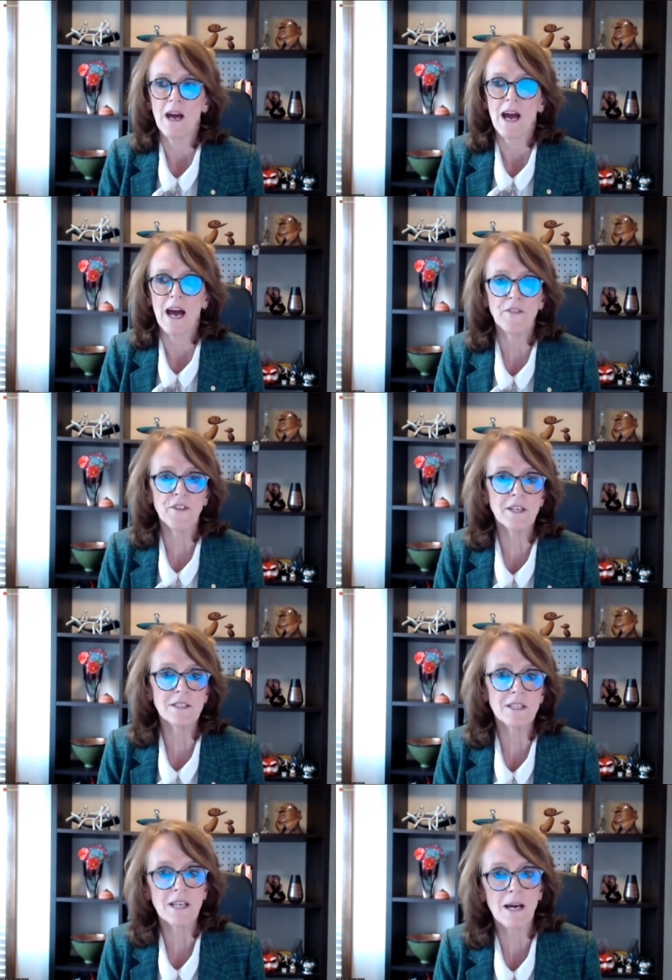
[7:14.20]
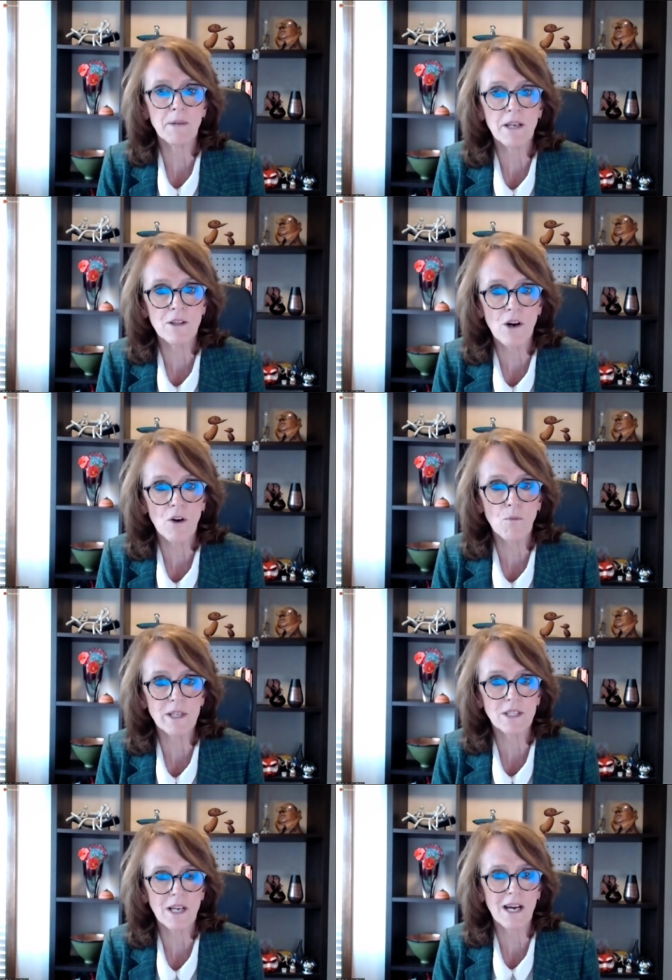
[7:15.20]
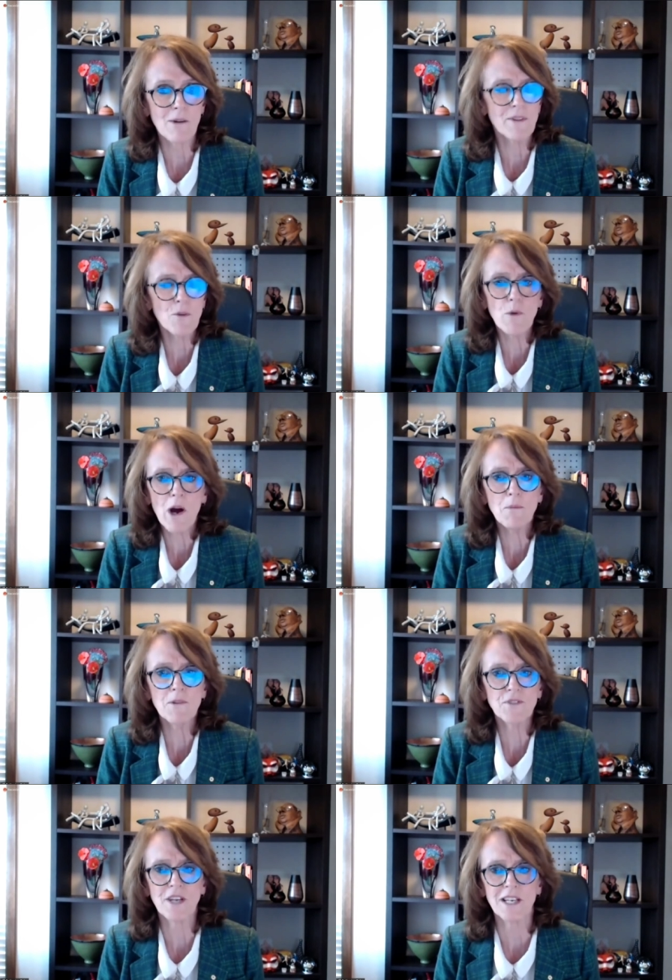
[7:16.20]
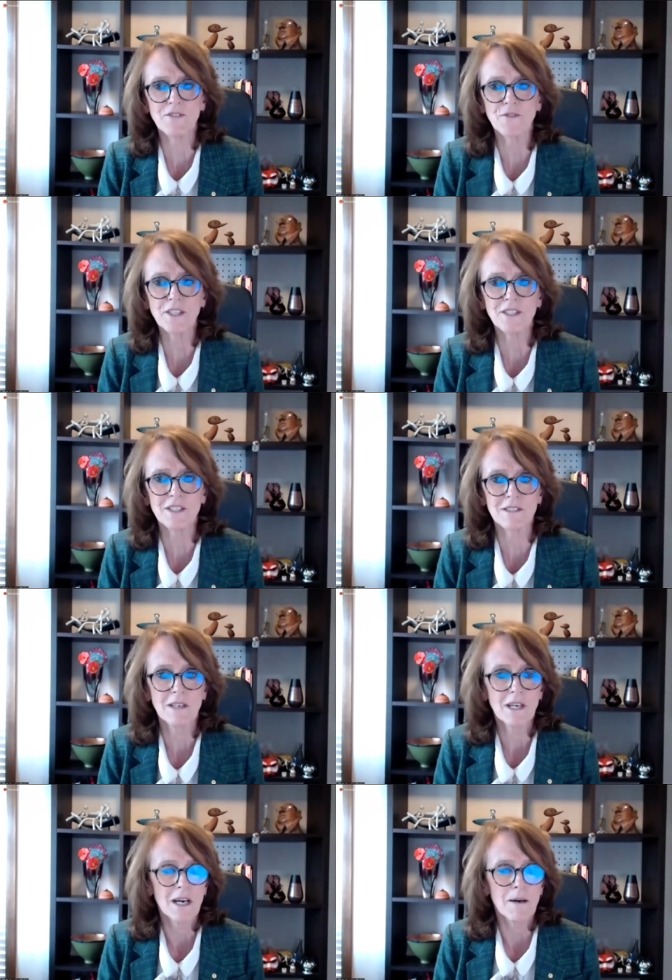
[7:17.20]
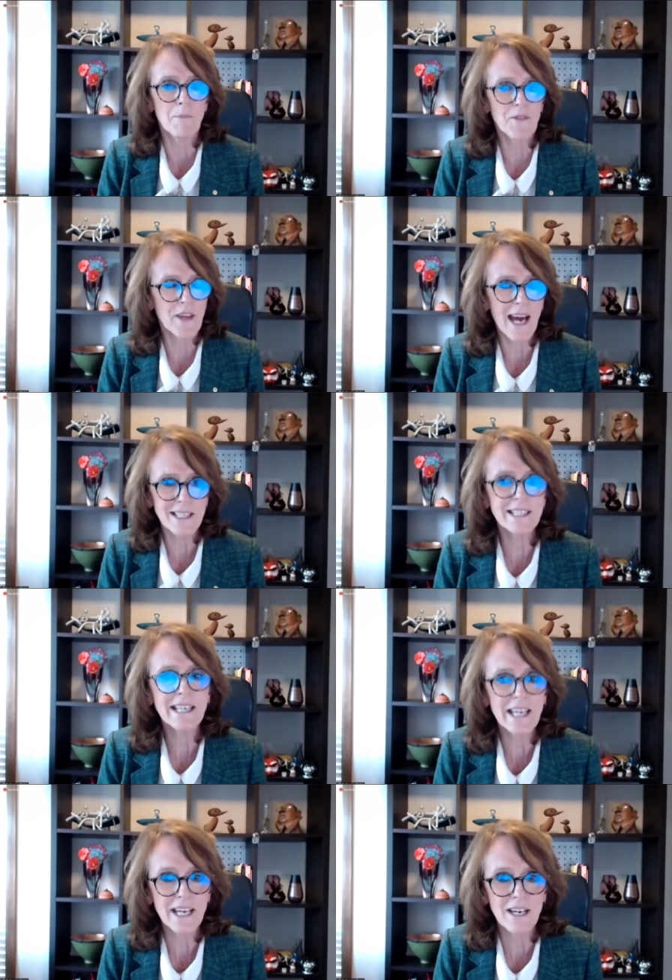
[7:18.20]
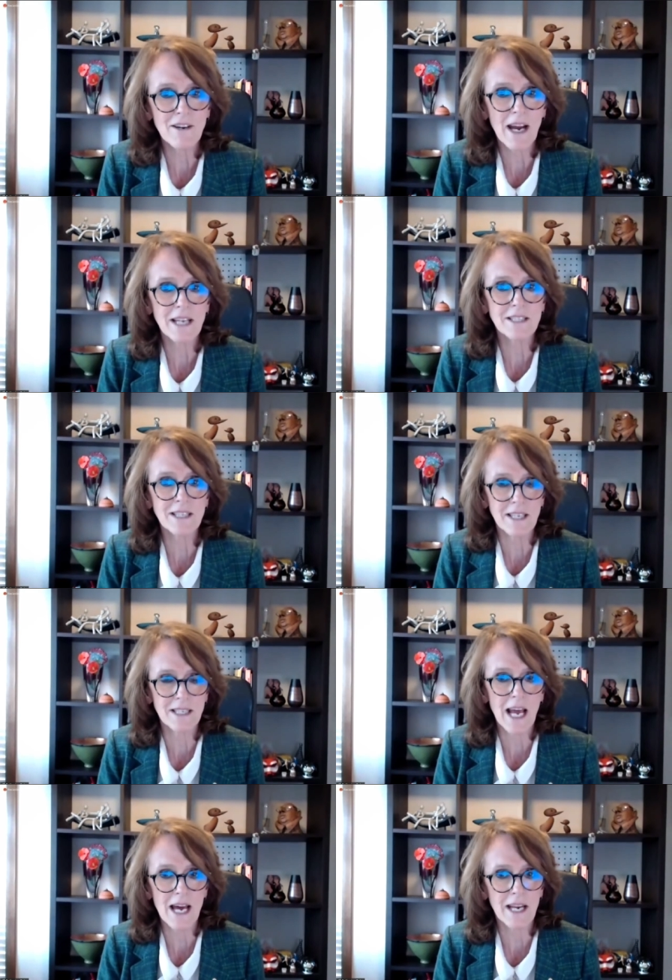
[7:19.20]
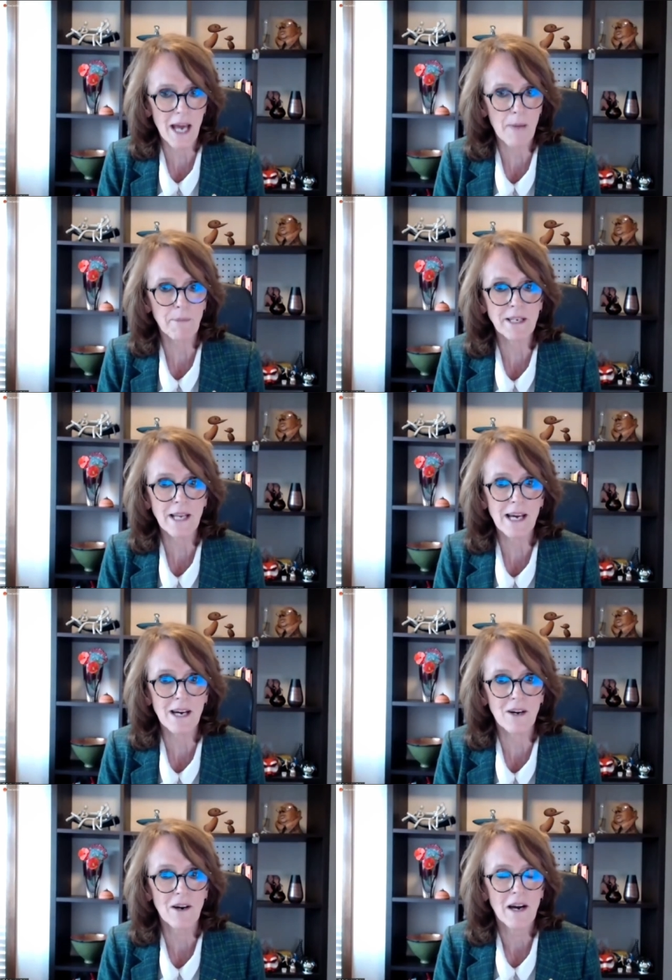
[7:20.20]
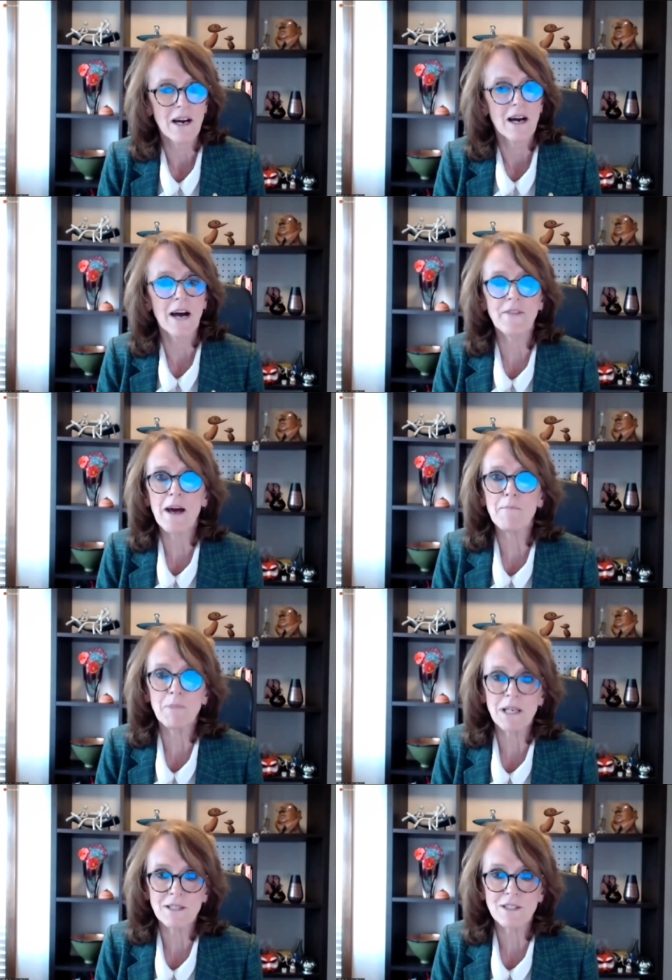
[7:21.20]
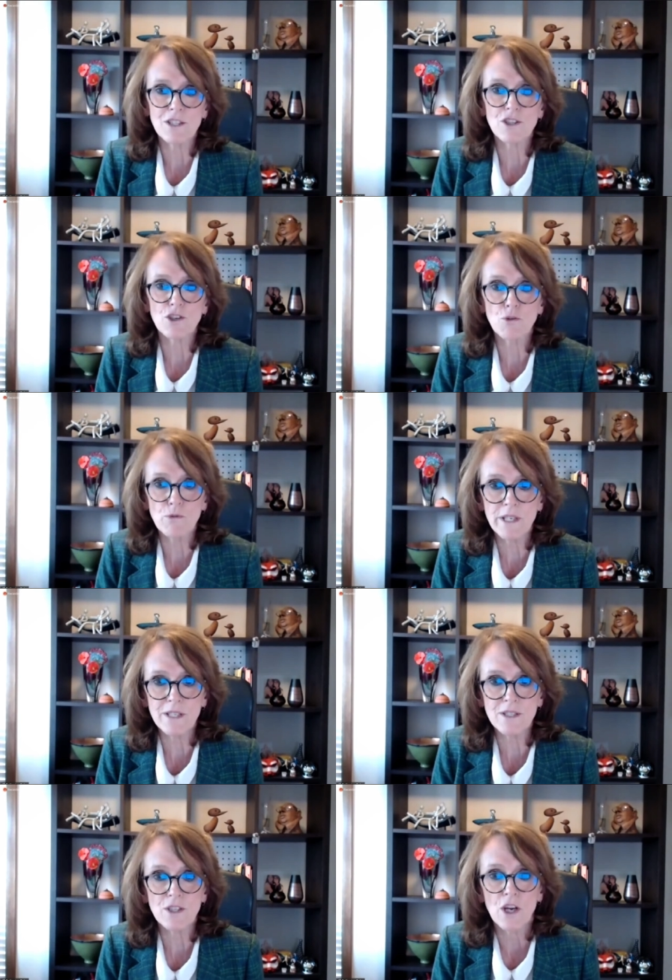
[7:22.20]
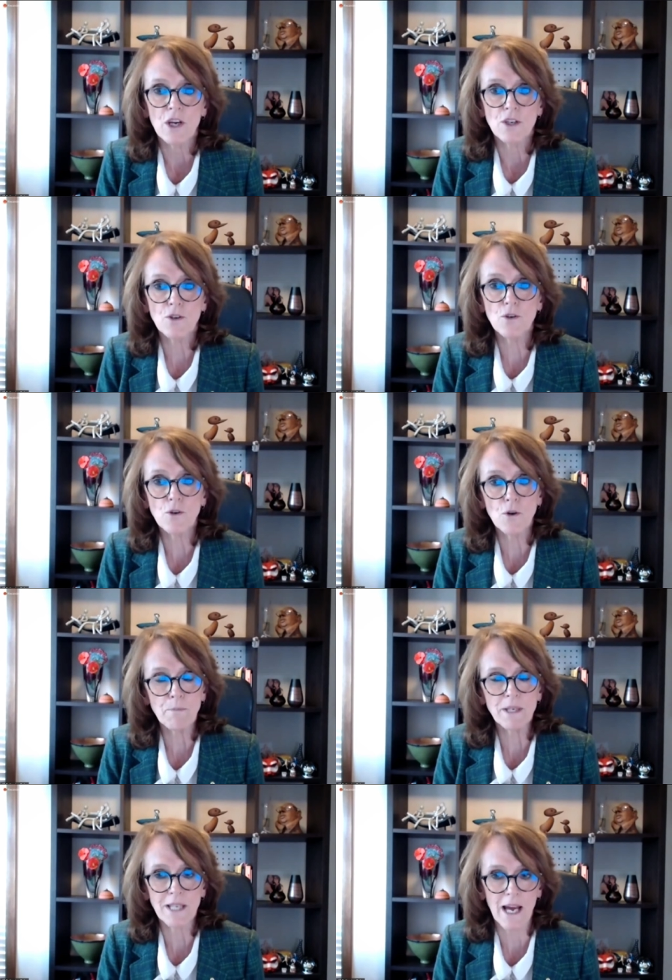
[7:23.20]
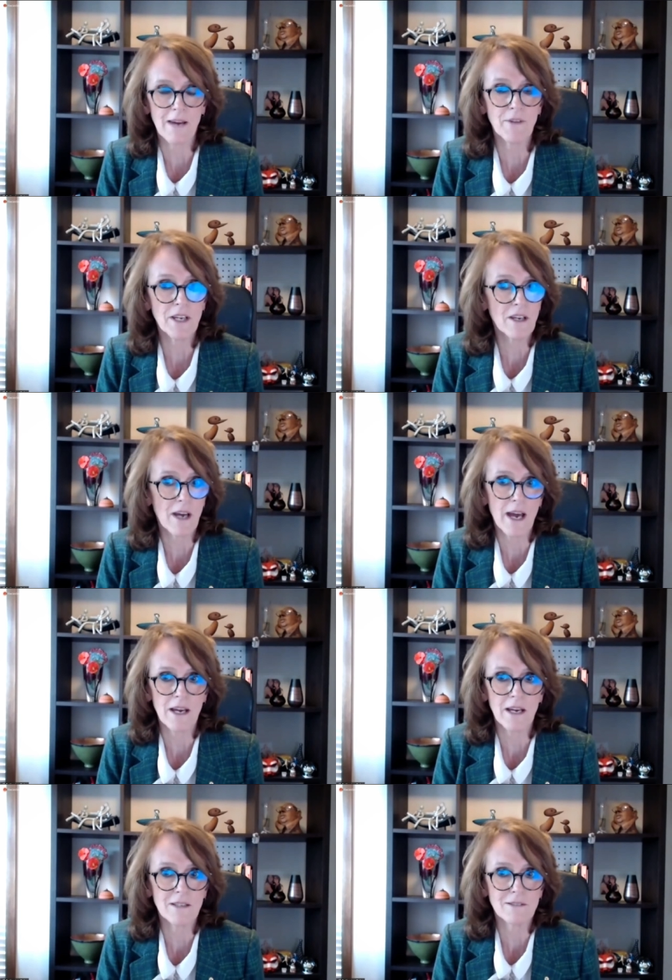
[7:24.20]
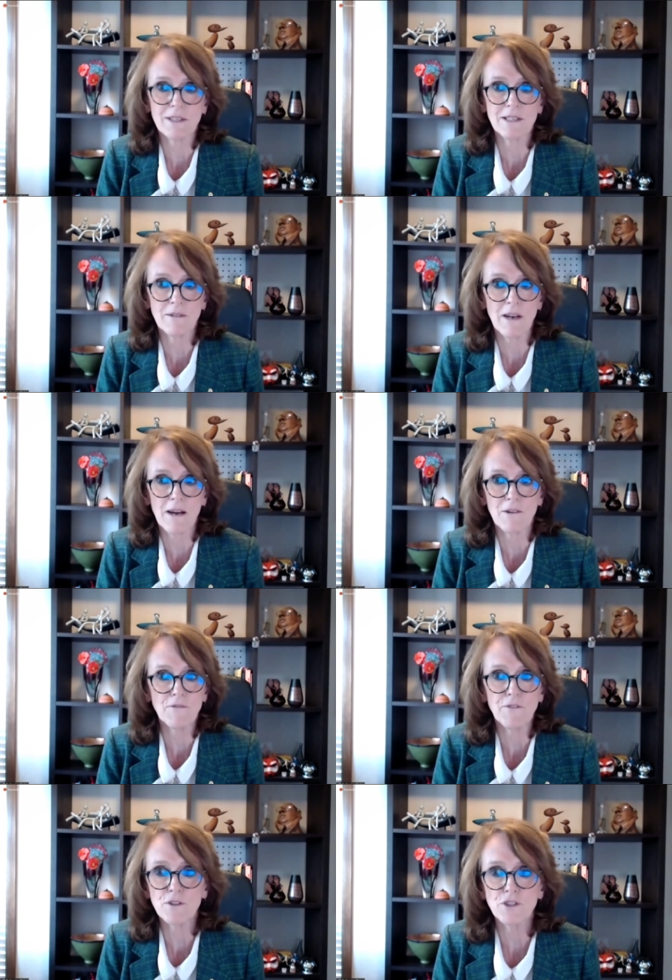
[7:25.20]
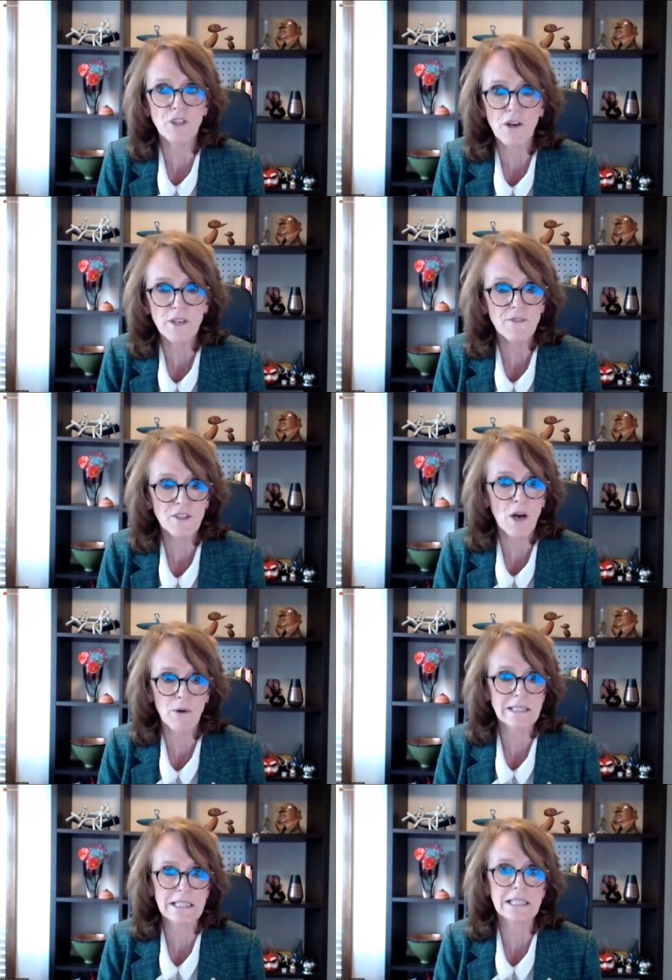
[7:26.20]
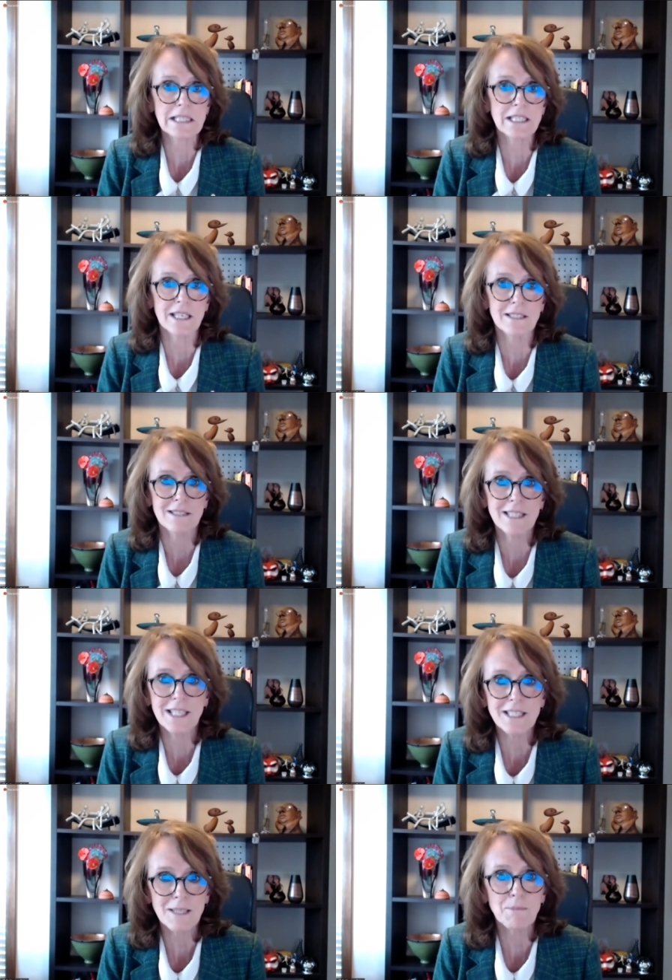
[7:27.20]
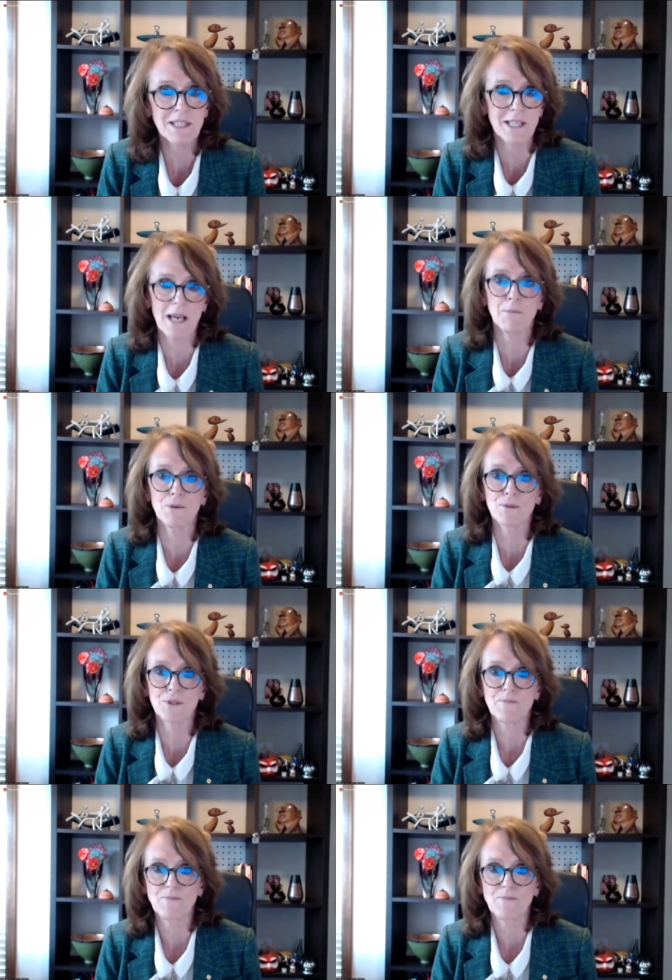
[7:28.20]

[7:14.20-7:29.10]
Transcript: And things are coming along which are in the realm of science fiction, but they're actually here and, can, and are happening now. And that means that the careers you could be having uh, are in fields you don't even know exist yet. And here's some examples.